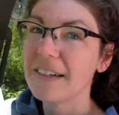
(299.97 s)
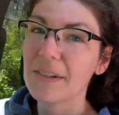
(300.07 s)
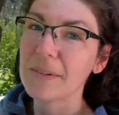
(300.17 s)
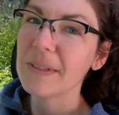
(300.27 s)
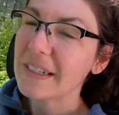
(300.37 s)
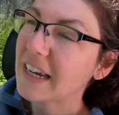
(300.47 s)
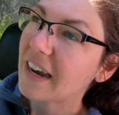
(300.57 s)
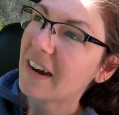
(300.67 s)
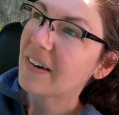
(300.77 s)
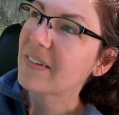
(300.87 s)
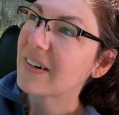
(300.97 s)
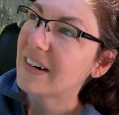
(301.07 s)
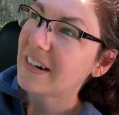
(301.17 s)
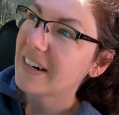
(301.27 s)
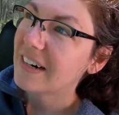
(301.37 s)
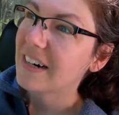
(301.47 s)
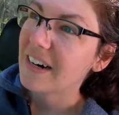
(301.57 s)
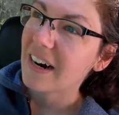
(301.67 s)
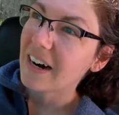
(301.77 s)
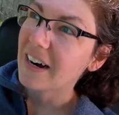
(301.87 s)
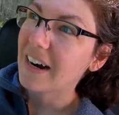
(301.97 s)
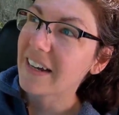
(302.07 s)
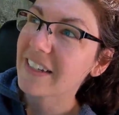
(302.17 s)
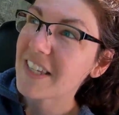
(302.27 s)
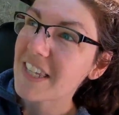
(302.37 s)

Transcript: Holy cow. I can